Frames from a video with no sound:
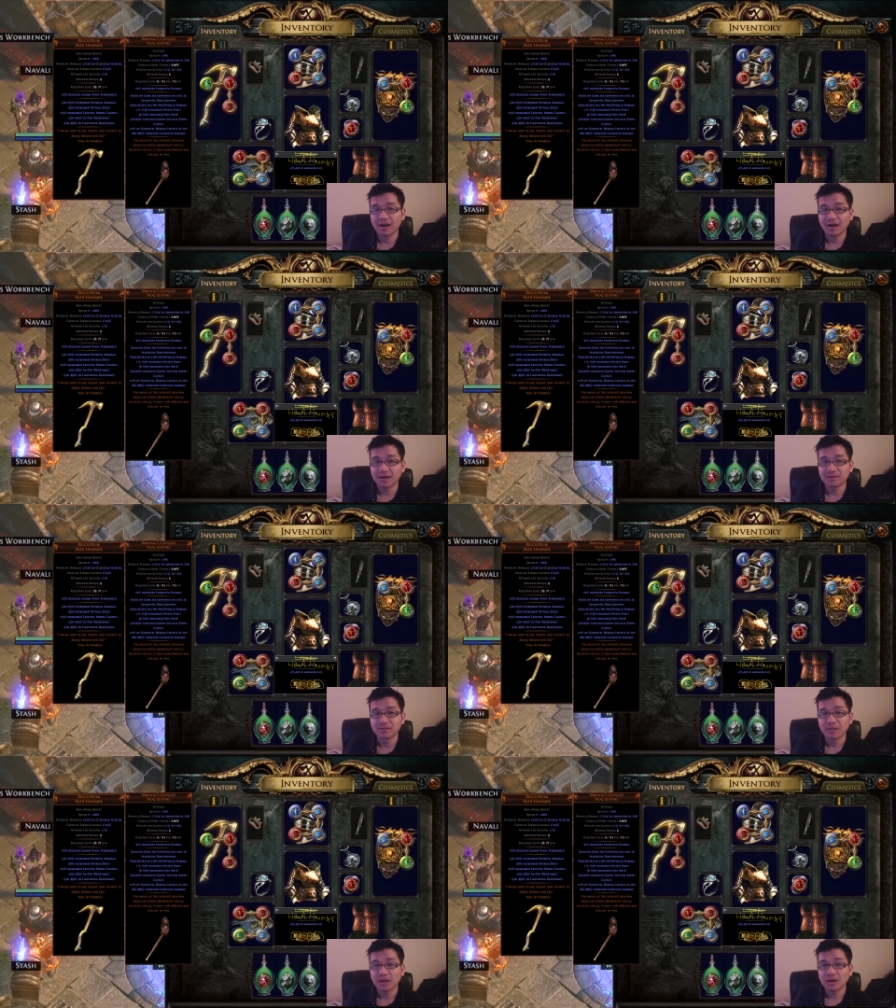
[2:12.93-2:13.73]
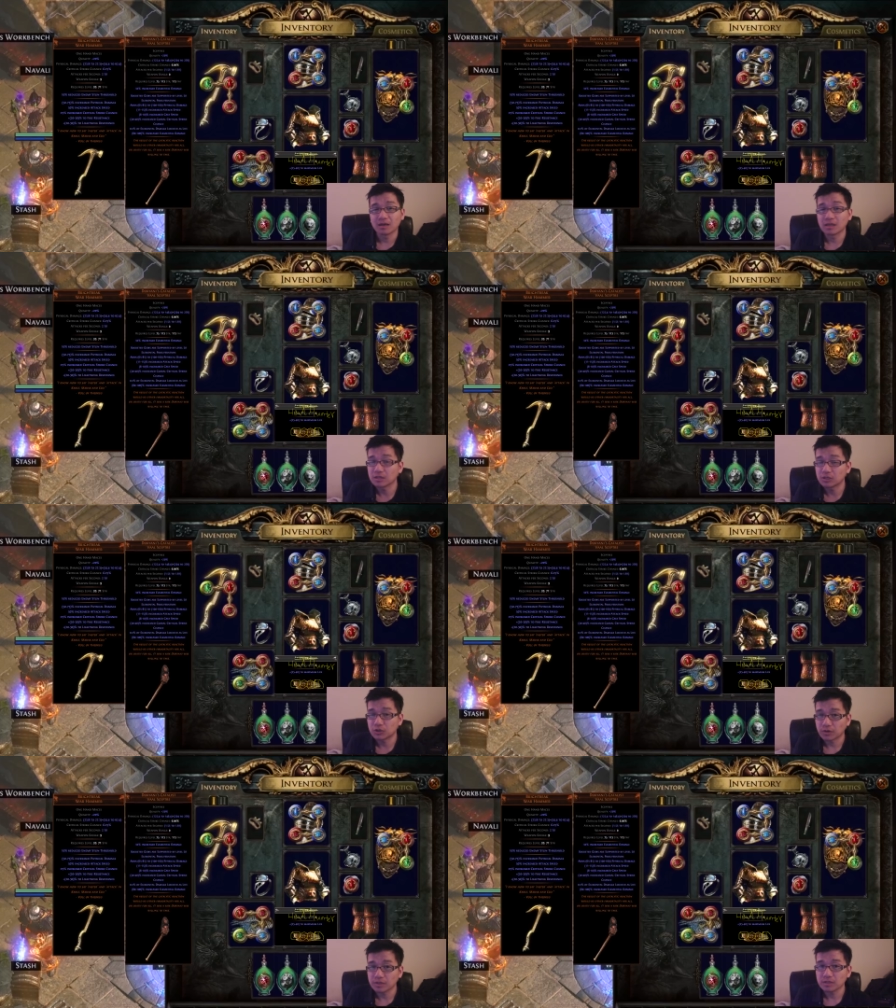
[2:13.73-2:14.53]
Um, another
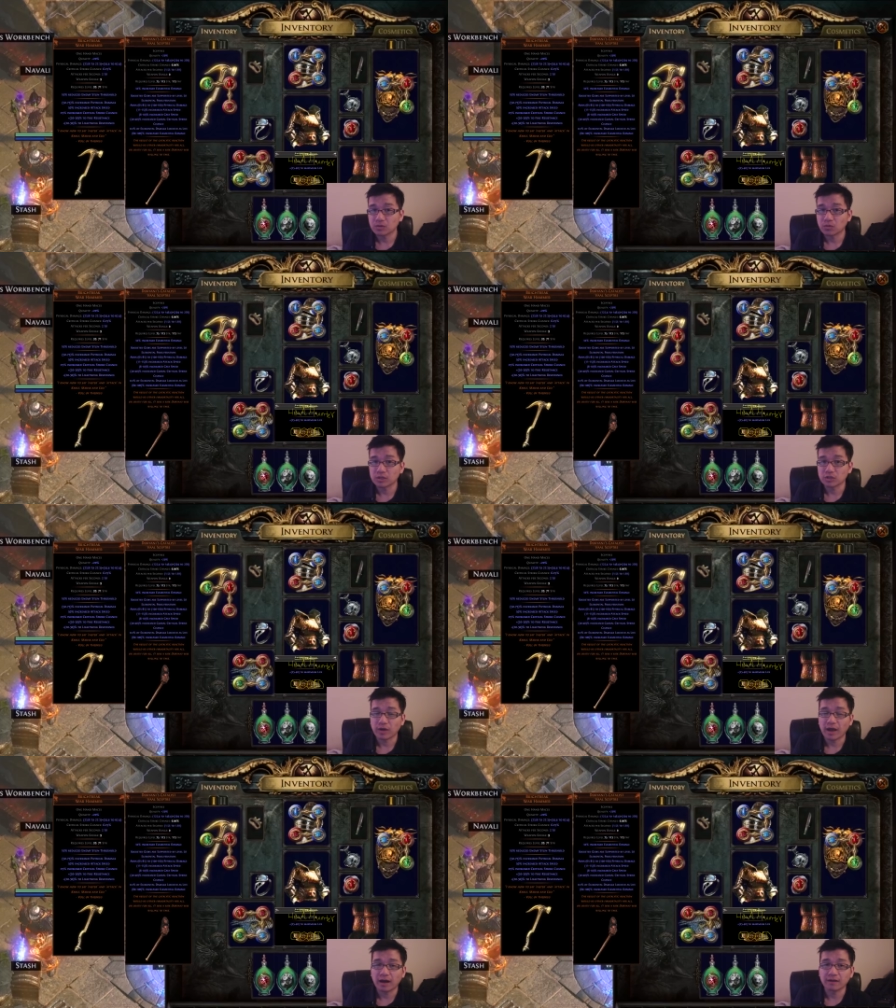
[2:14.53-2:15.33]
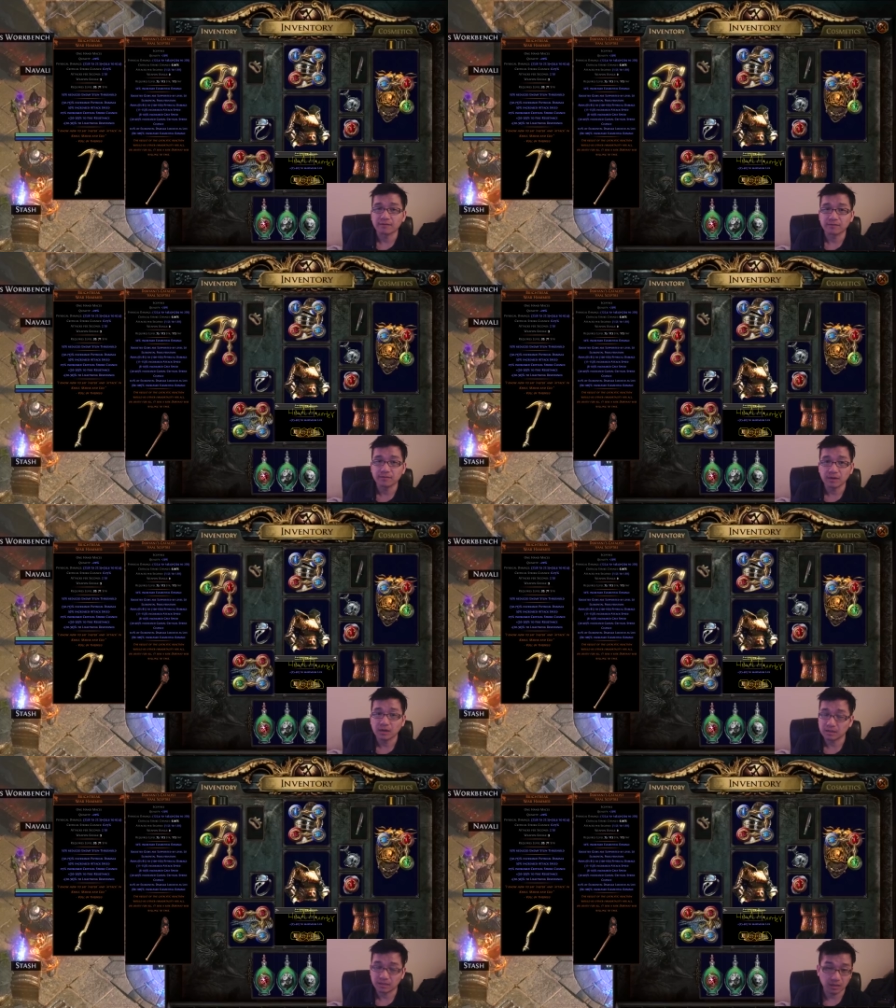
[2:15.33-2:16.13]
choice once you have
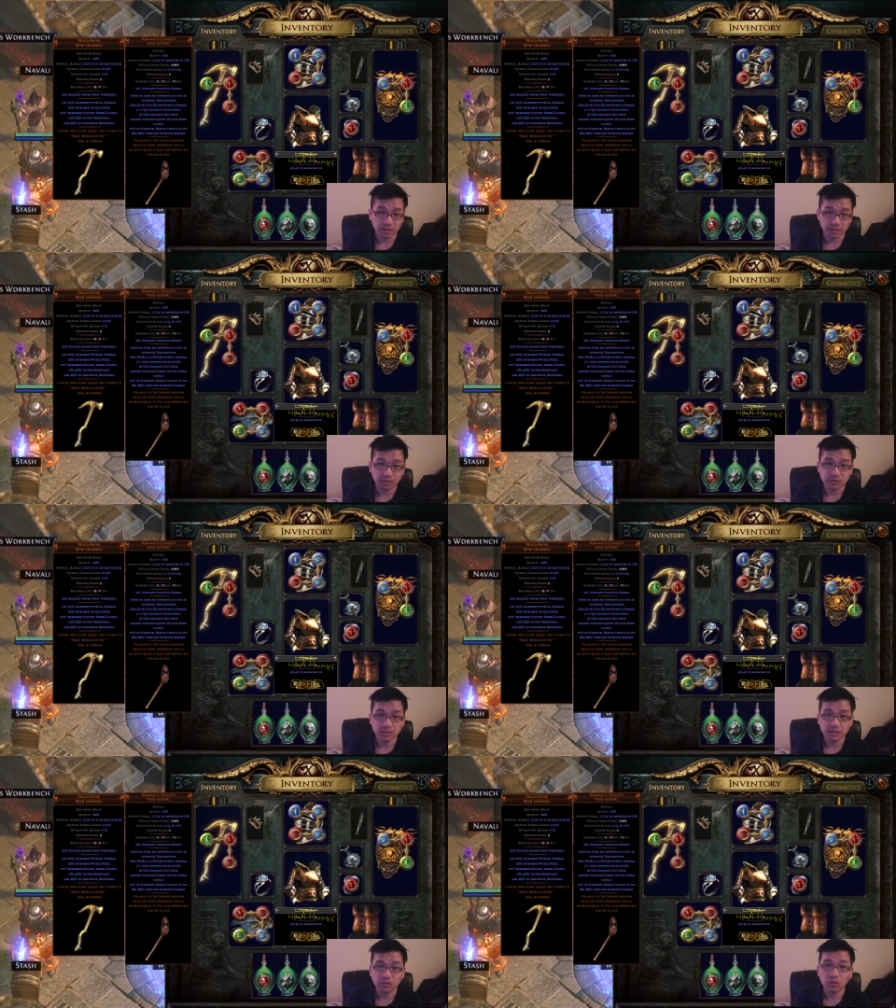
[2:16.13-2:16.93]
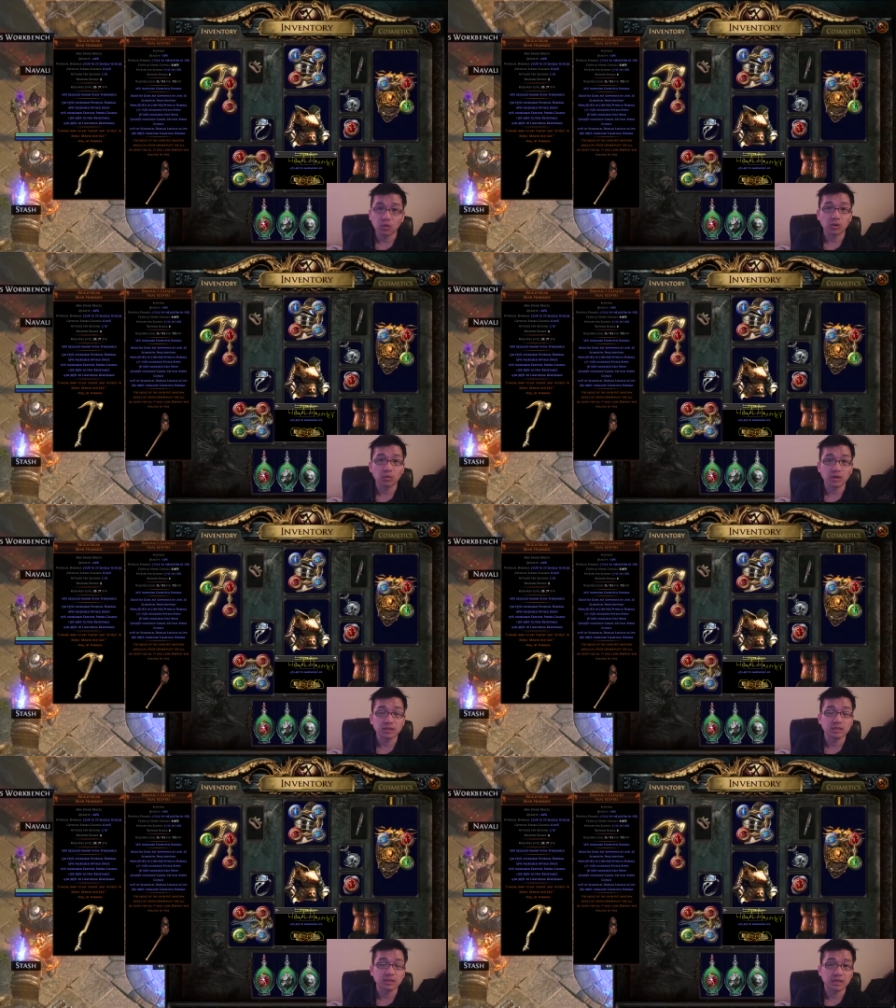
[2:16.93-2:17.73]
of the currency, or
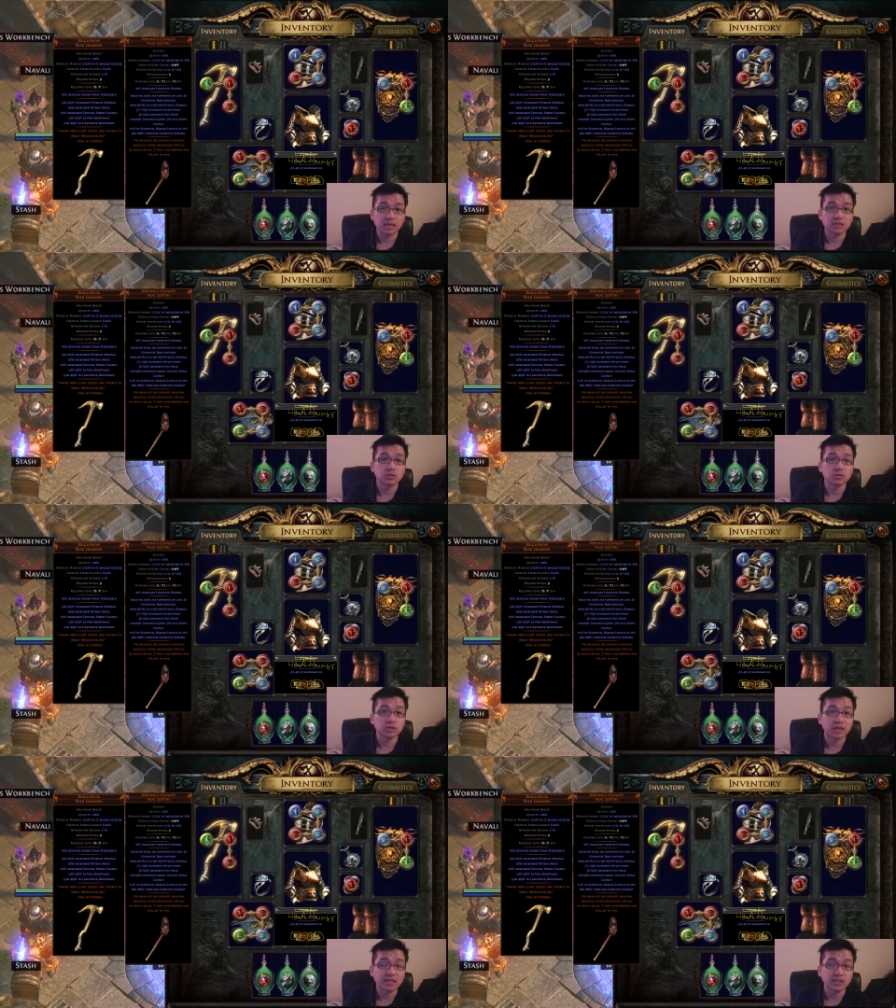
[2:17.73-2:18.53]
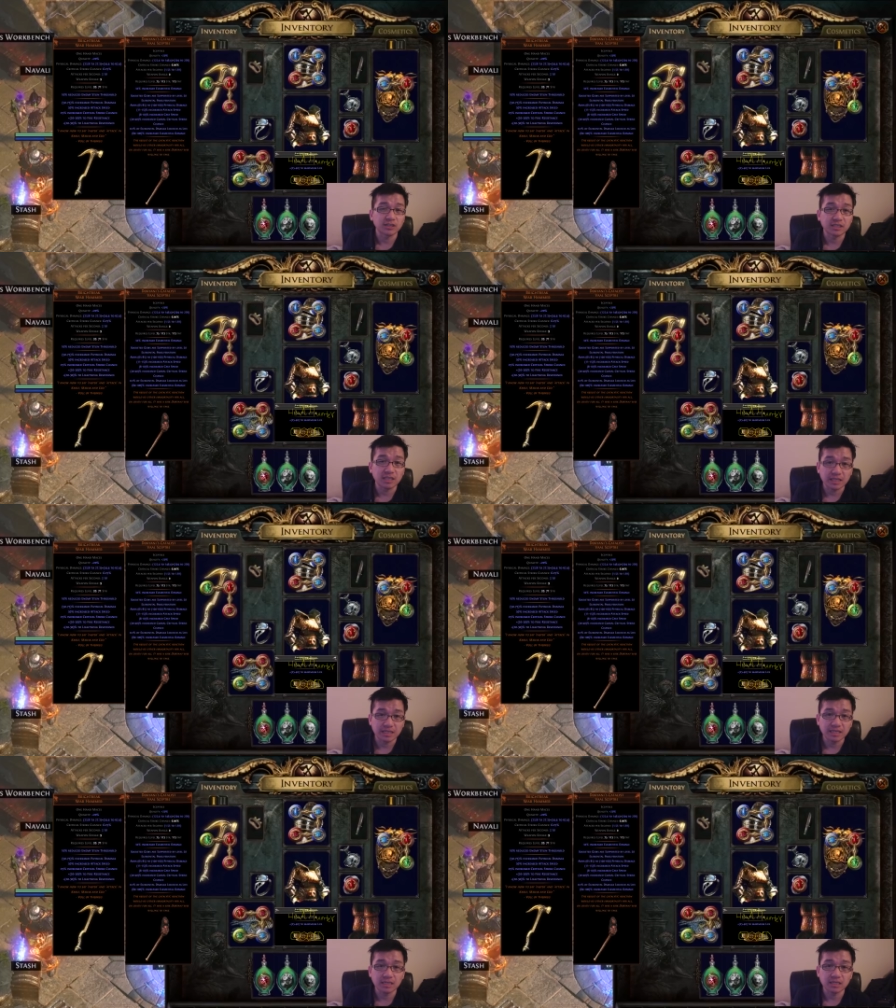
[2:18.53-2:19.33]
once it gets to later in the
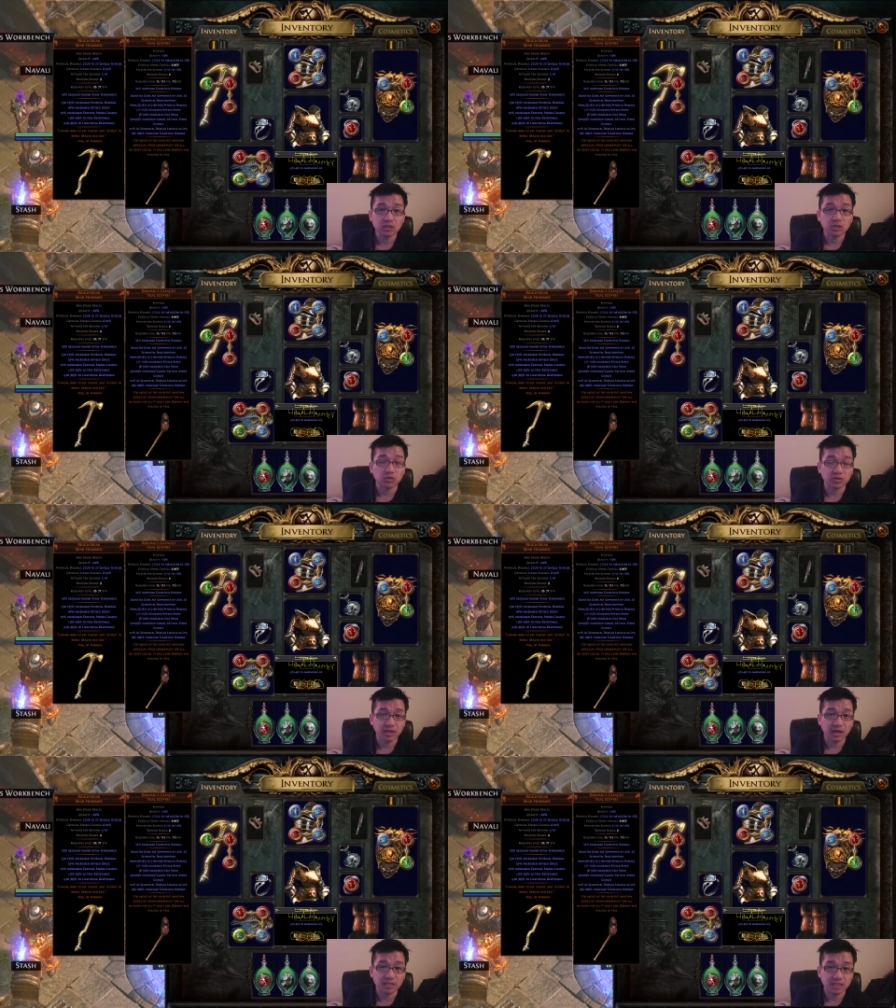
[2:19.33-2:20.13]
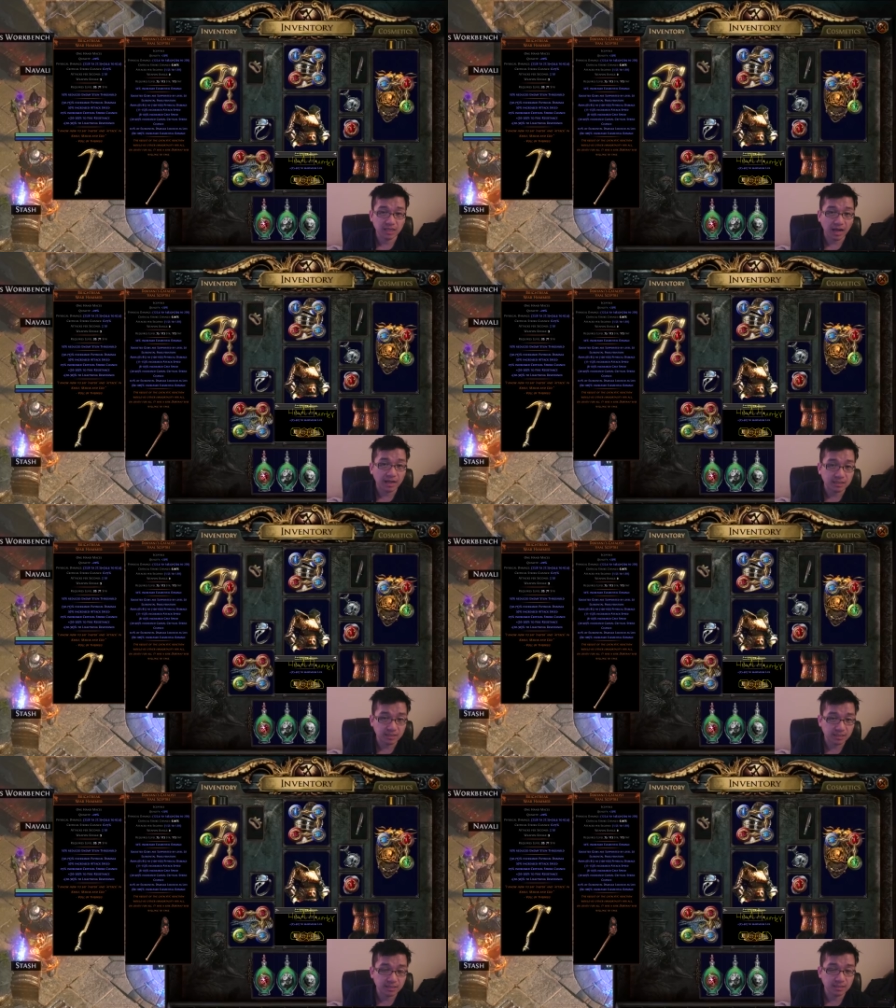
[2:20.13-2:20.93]
league, is Doryani's
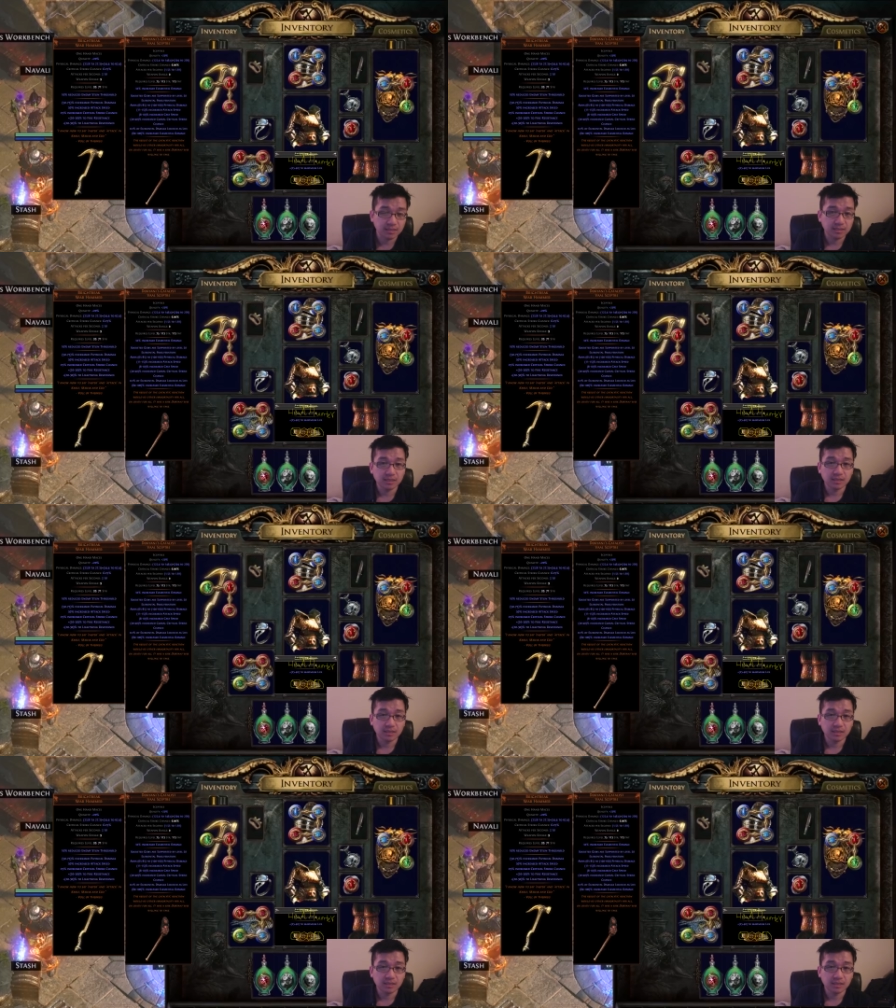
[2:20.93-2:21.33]
Catalyst.